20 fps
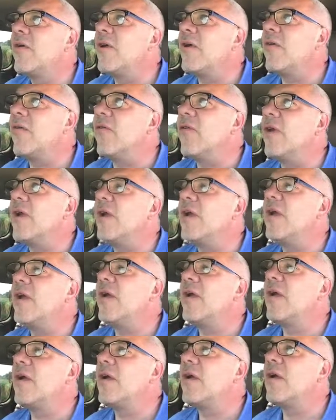Get right
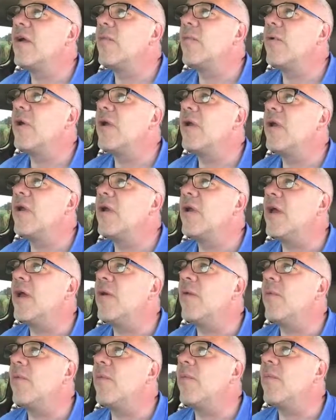here. Come on in.
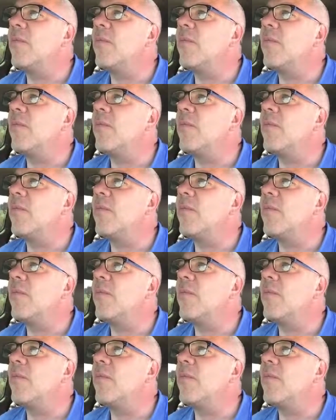Yep.